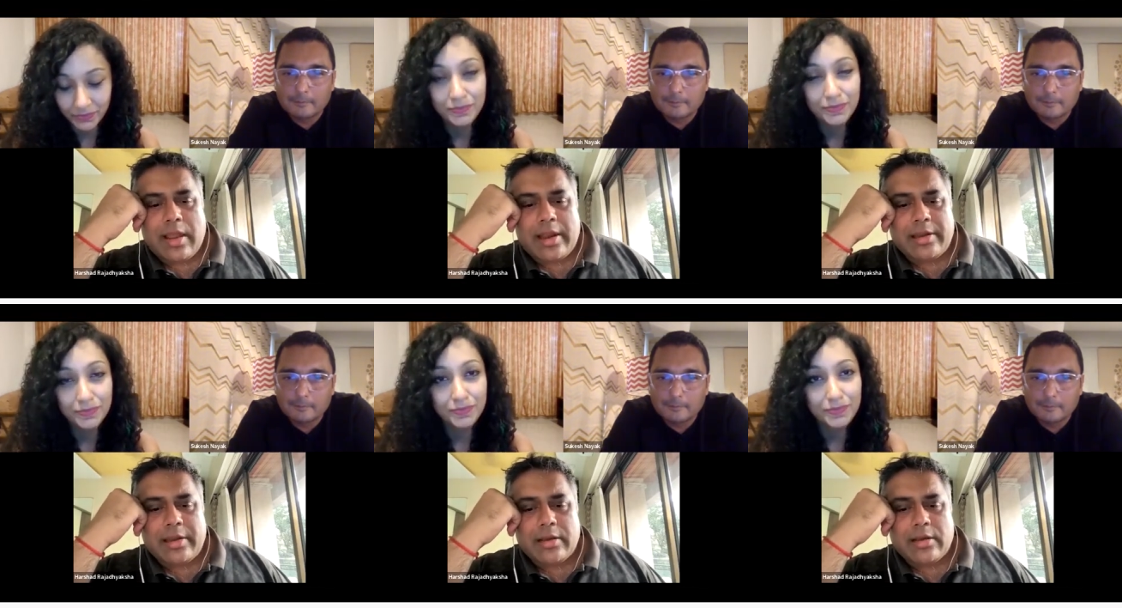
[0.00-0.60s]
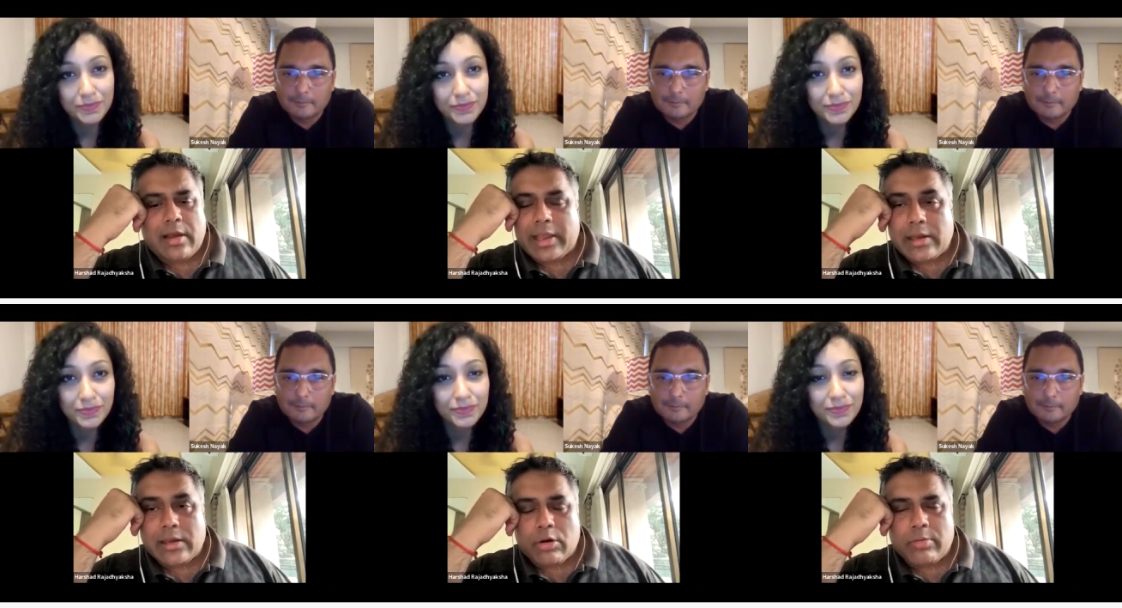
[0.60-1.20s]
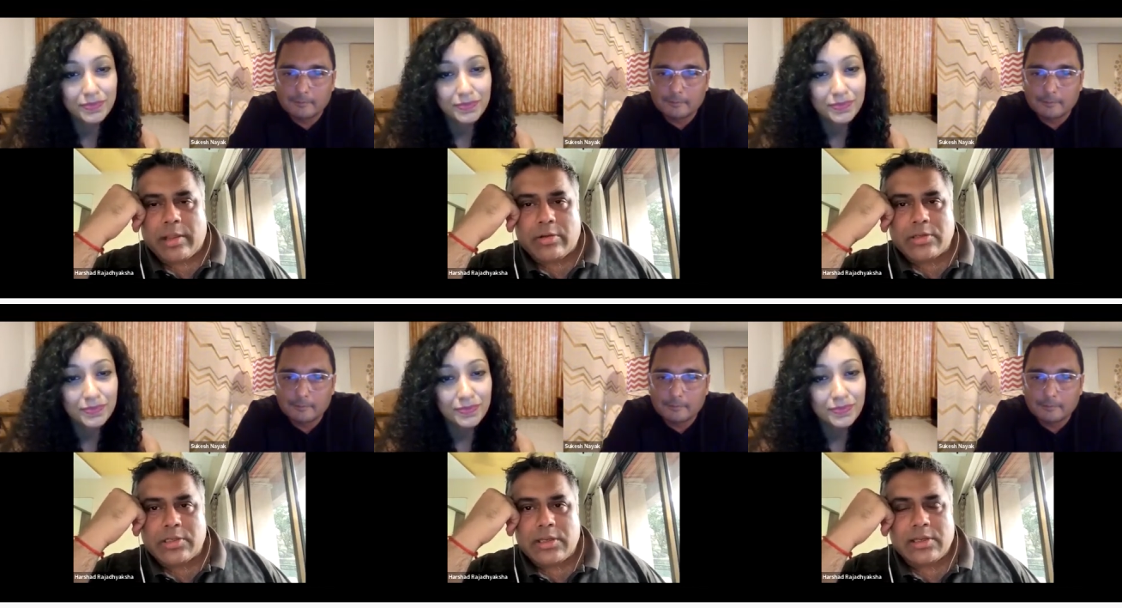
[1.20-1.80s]
Speaker 1: and again not
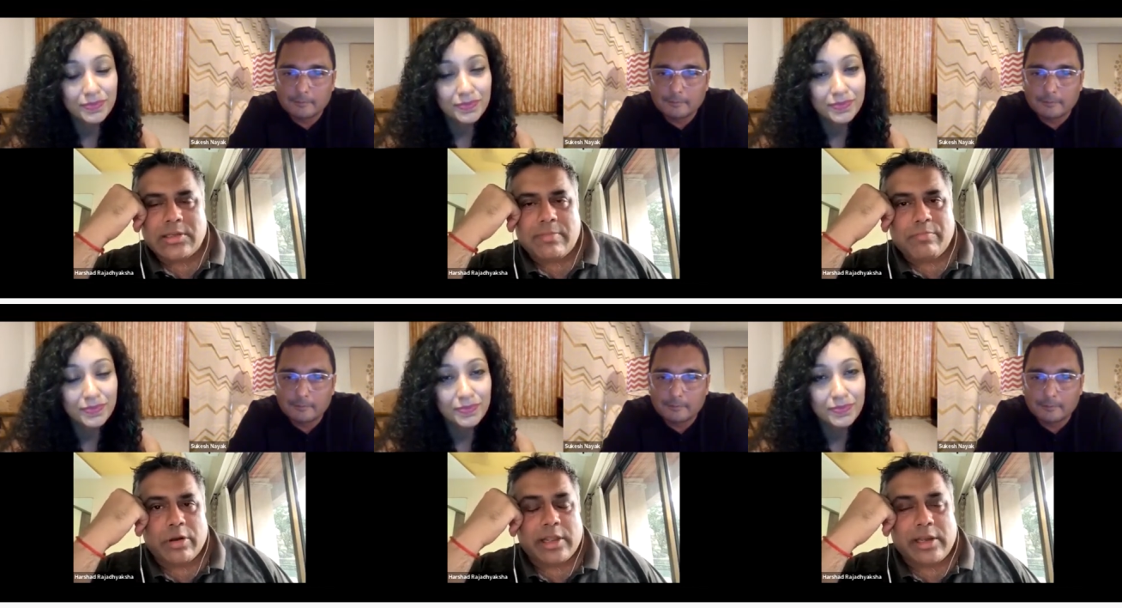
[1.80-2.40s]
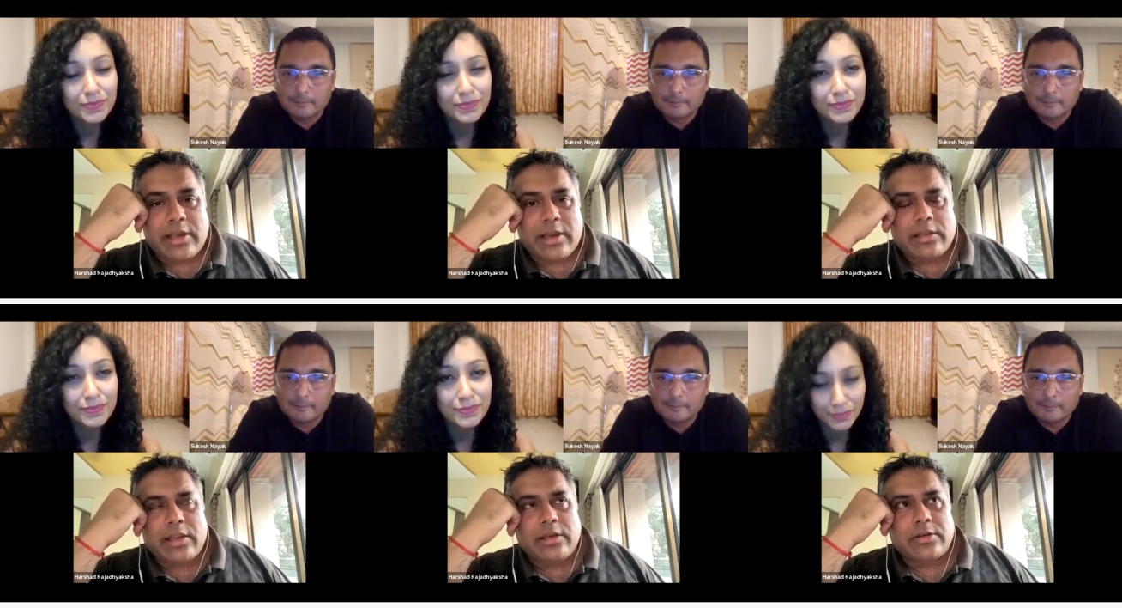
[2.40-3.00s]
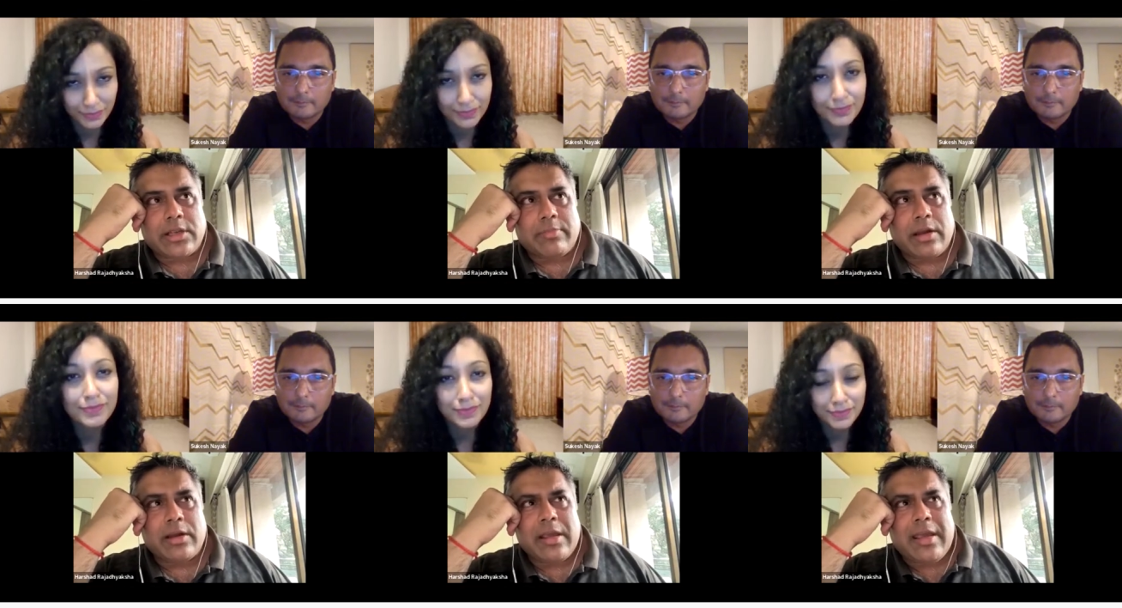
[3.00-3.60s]
because it's some politically correct thing to say
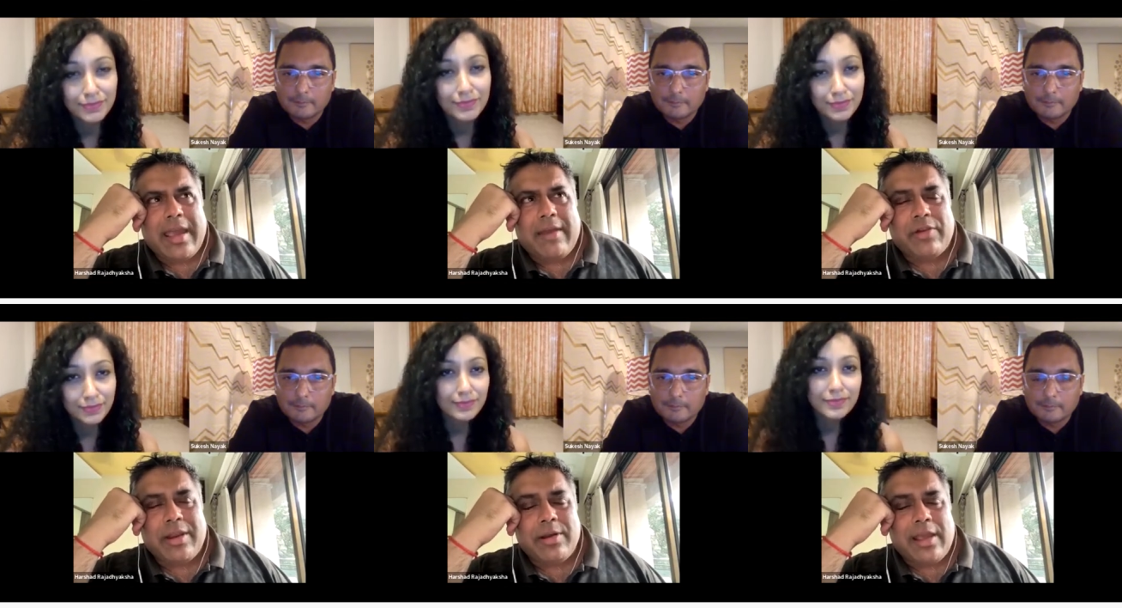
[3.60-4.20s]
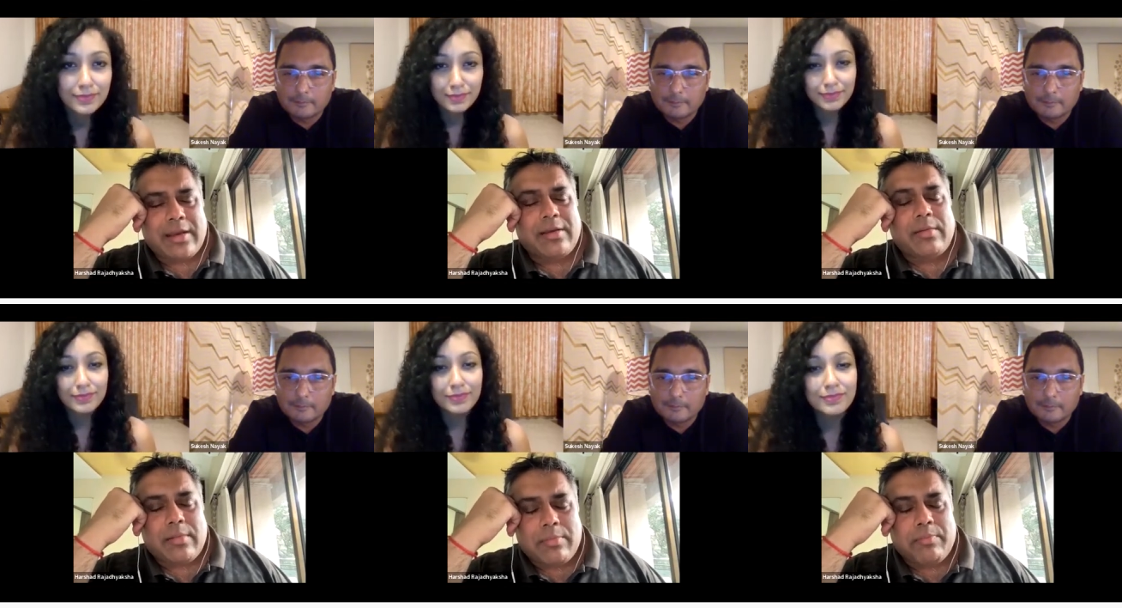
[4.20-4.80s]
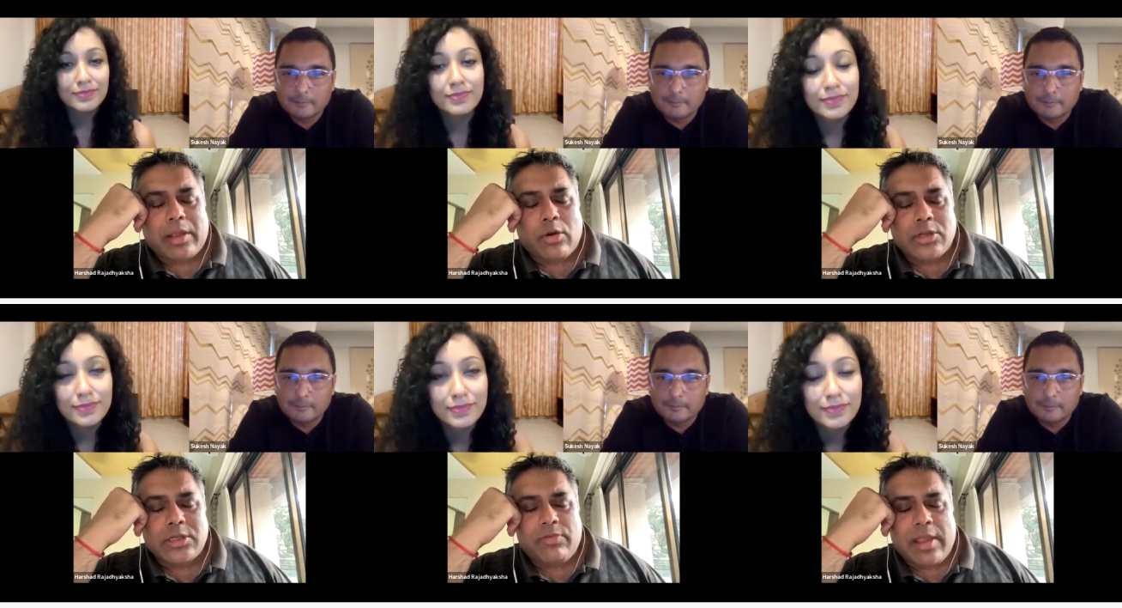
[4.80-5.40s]
but everybody and
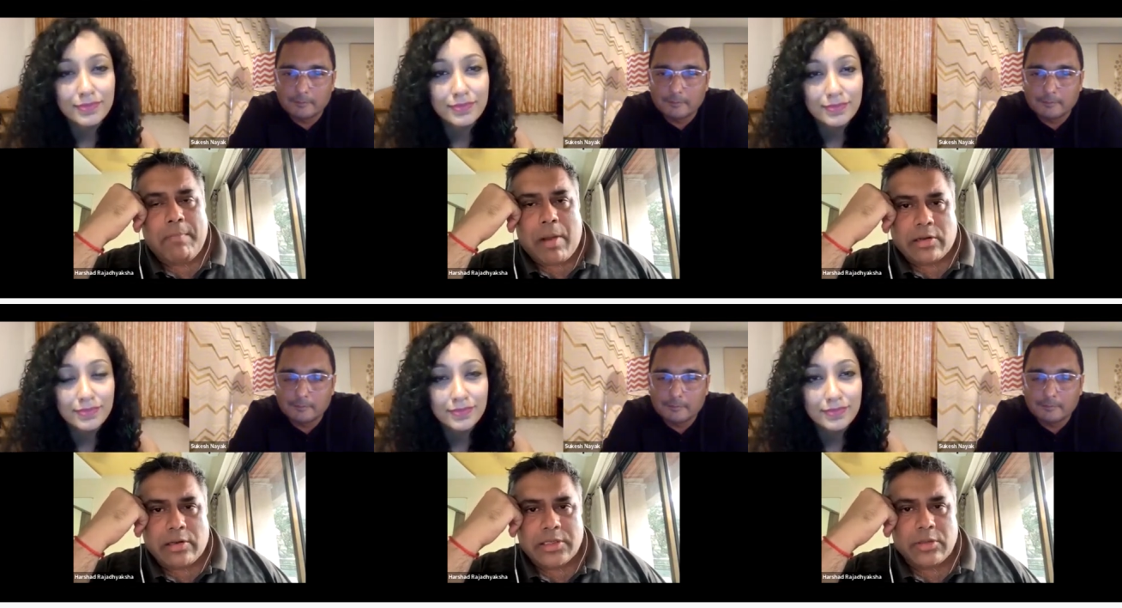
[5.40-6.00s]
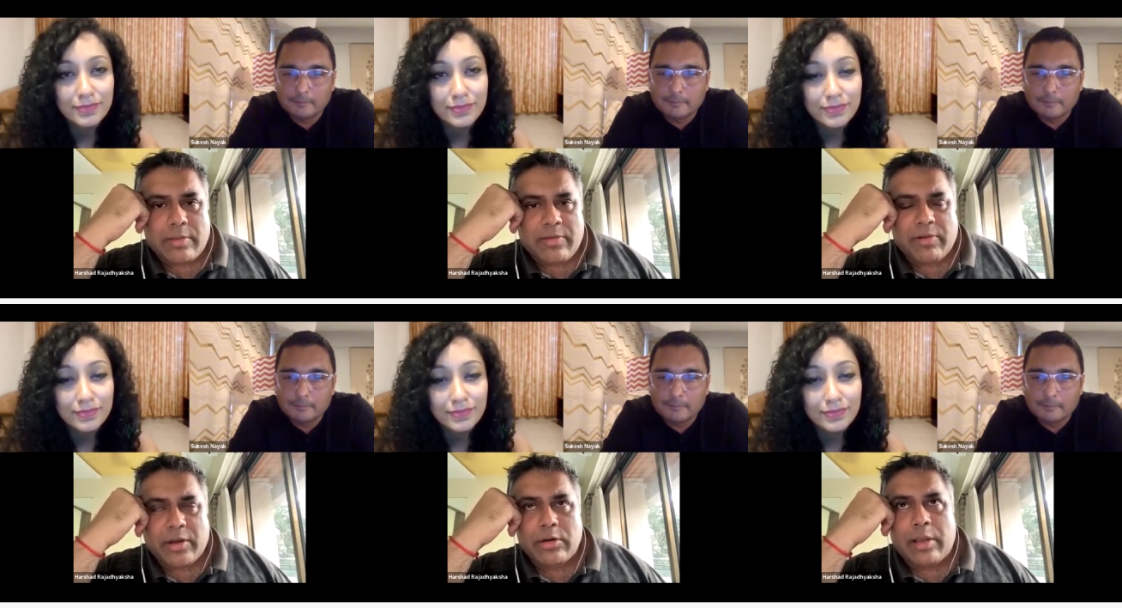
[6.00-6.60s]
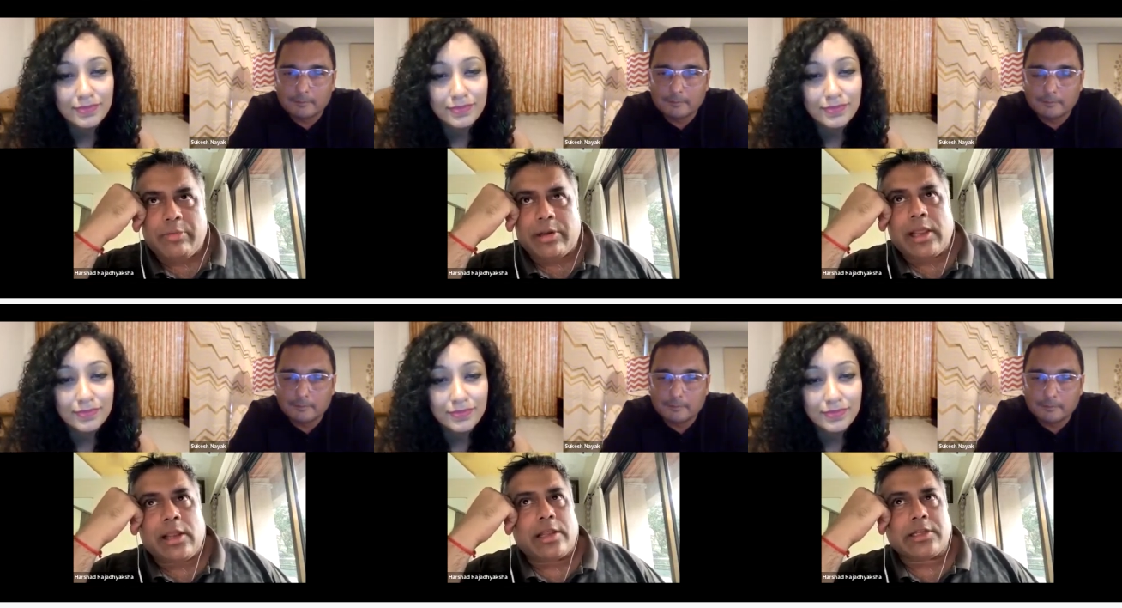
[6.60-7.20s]
because we are partners to them and we don't come in like
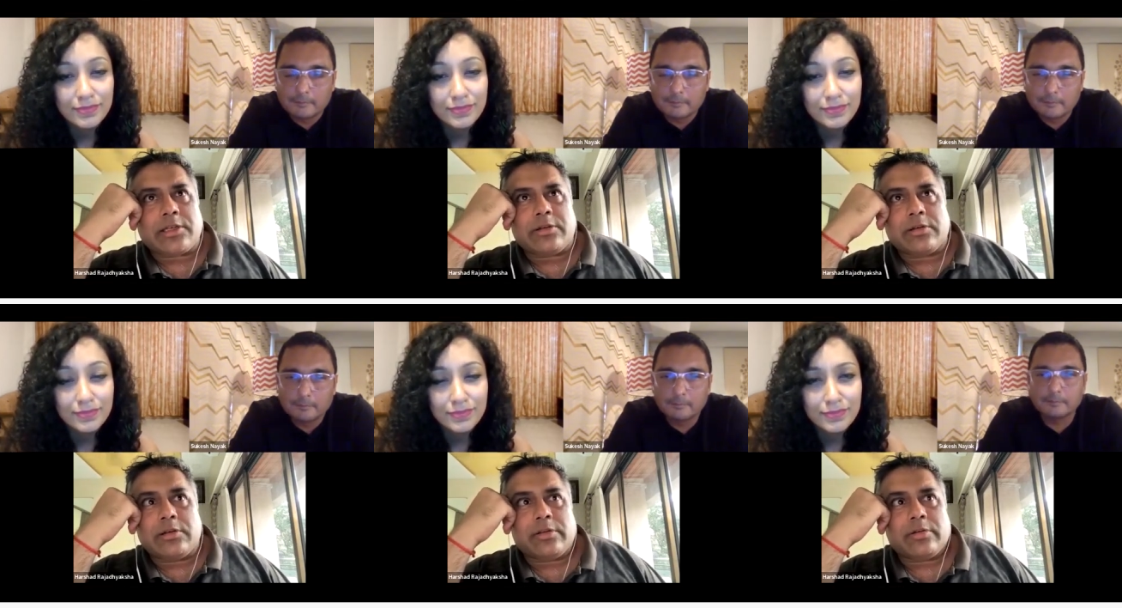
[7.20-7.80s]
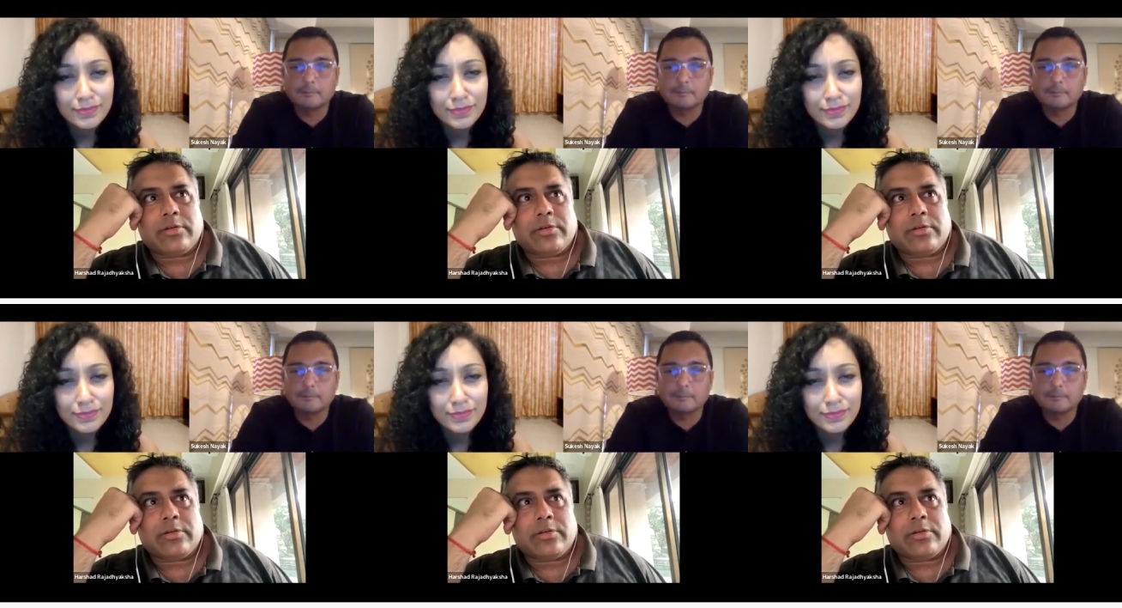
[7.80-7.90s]
an external you know